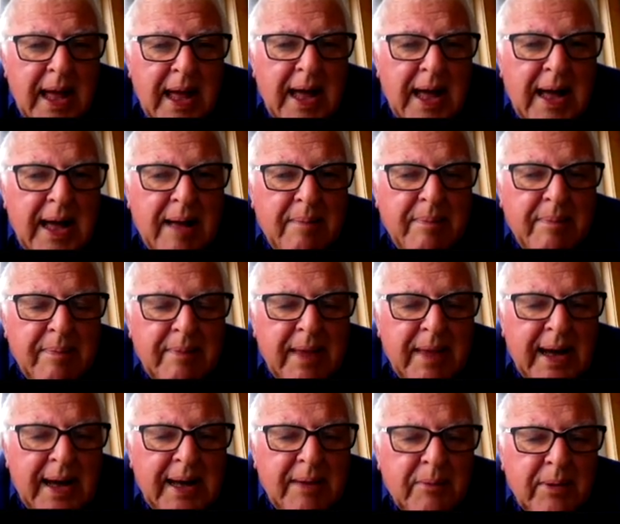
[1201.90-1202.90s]

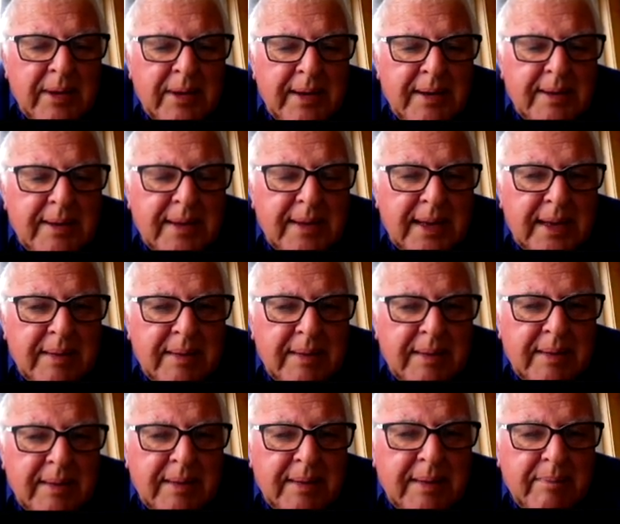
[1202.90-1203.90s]
I would
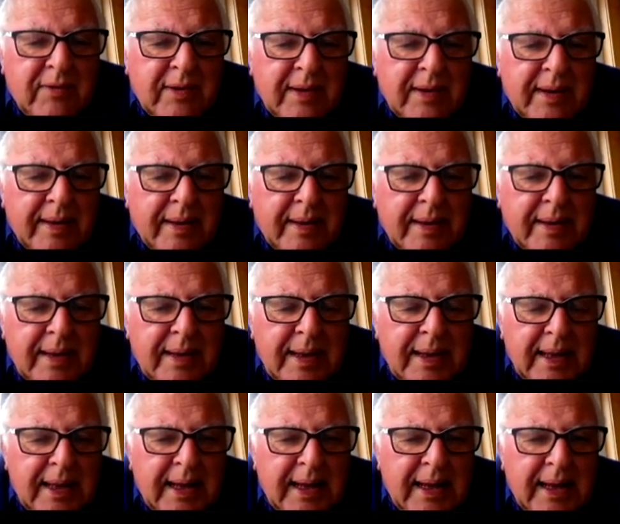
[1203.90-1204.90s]

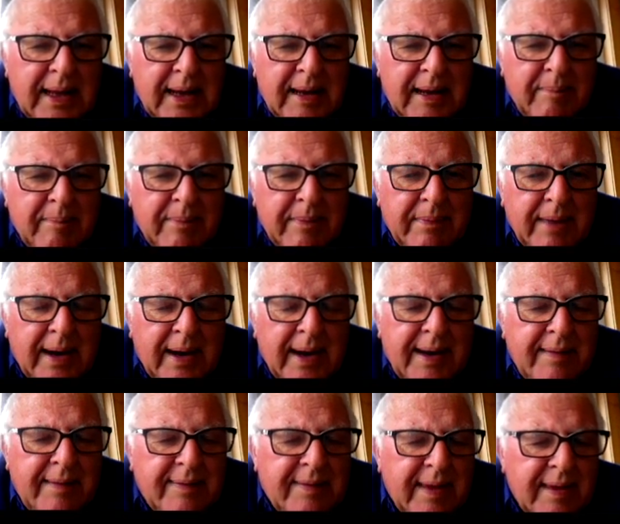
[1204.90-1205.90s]
mention
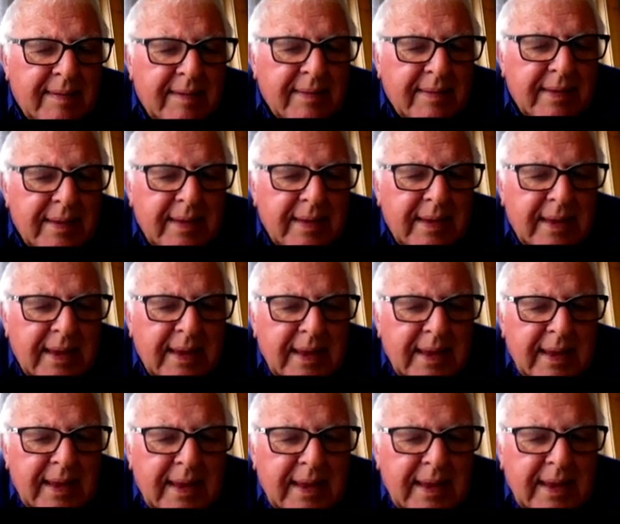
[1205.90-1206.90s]
high
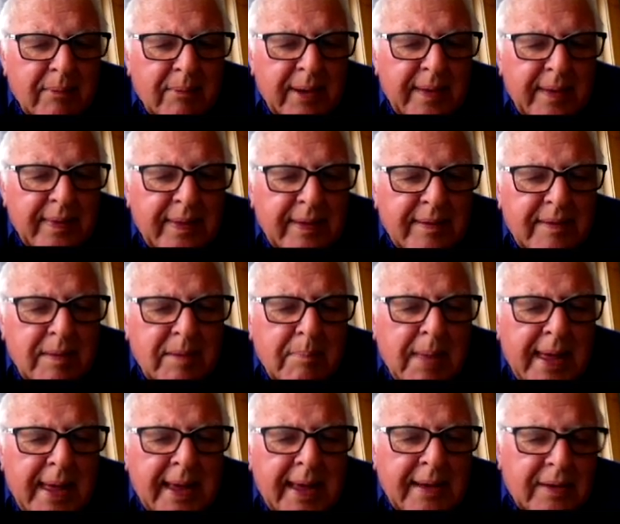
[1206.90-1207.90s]
season when the
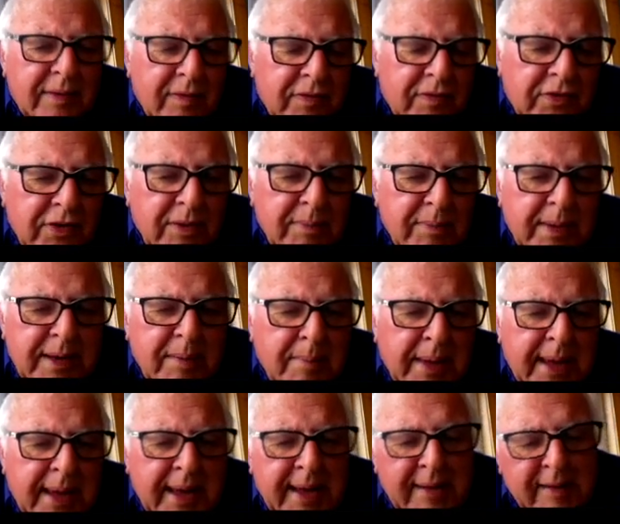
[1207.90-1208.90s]

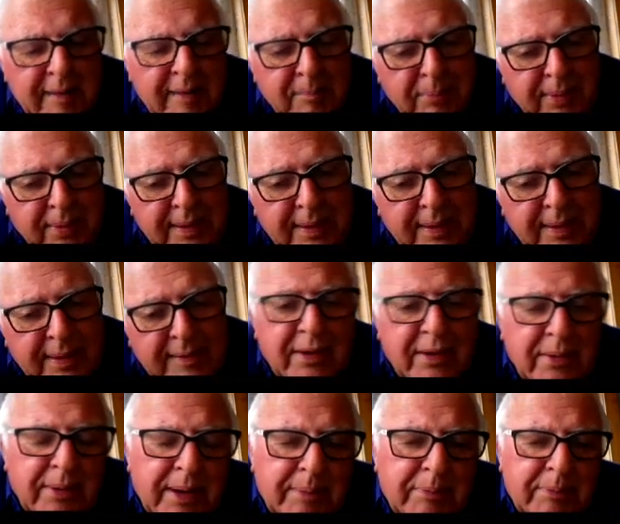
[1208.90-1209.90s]
consumer demand and
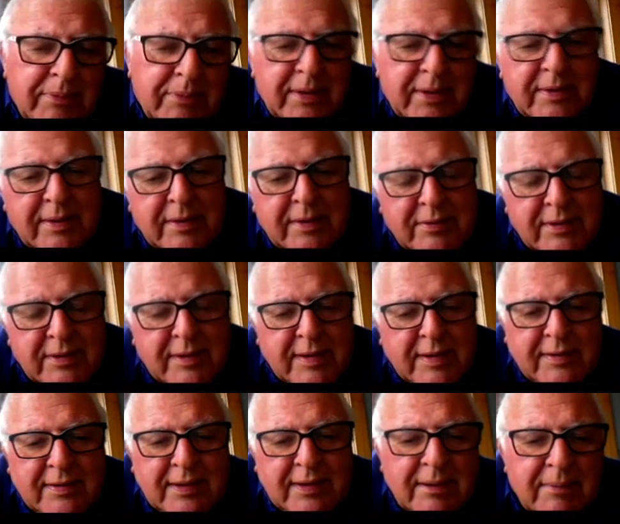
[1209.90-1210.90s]
prices go up
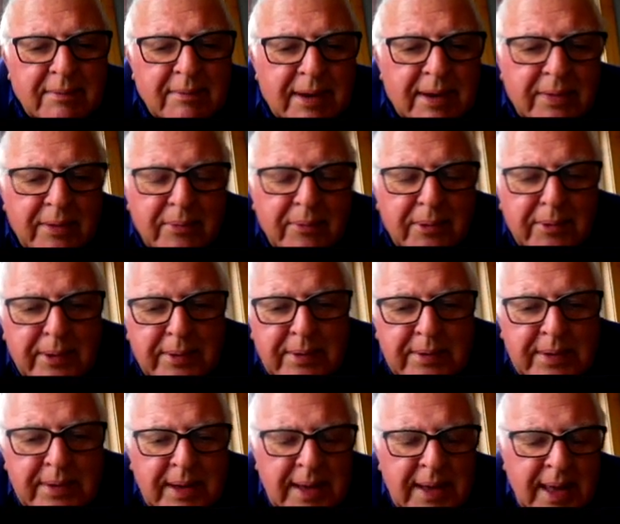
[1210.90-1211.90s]
traditionally around the
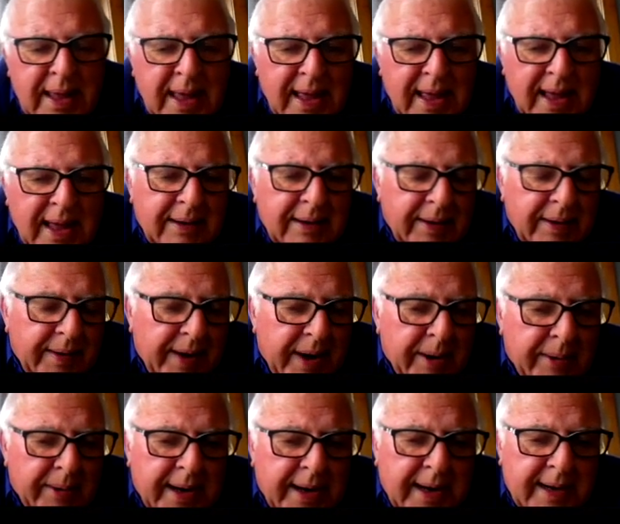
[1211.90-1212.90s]
world.
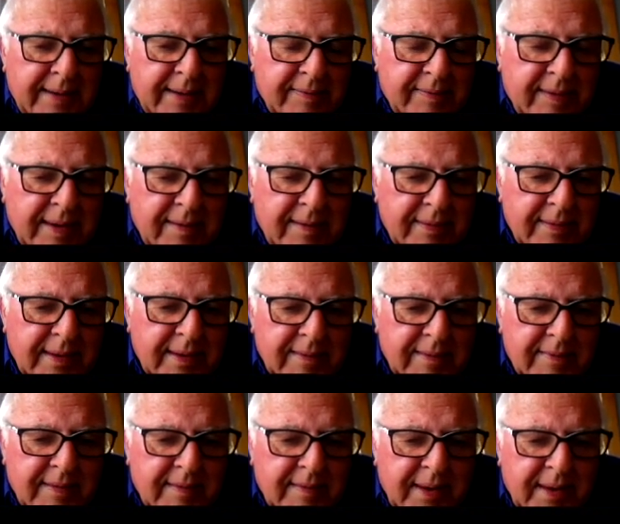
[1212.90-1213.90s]
Our high
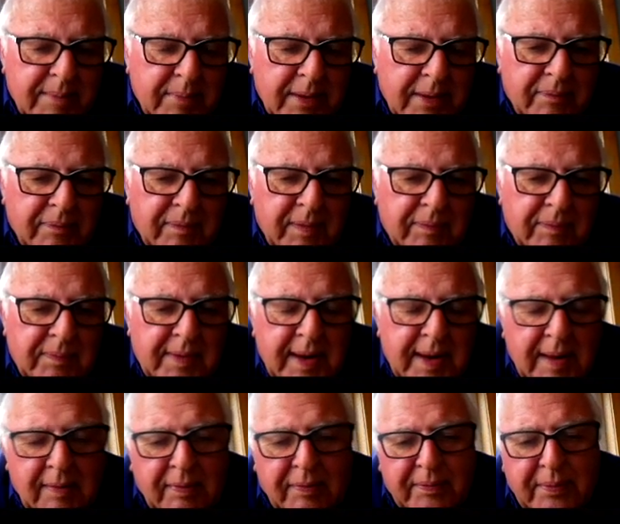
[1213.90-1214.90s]
season is December the
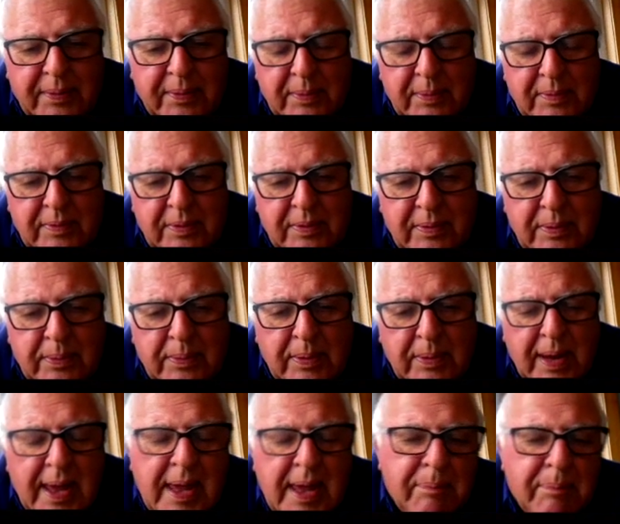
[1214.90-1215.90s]
15th through
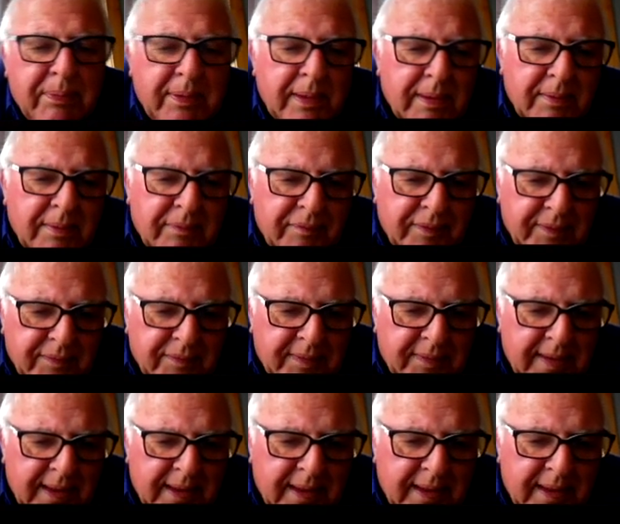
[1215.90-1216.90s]
to April the
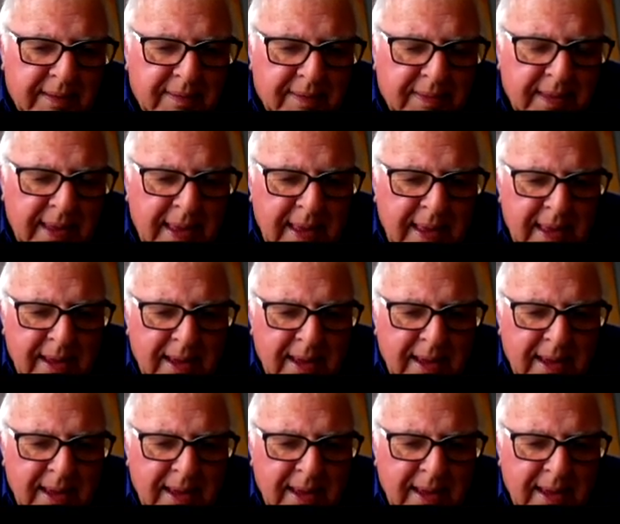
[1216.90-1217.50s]
15th.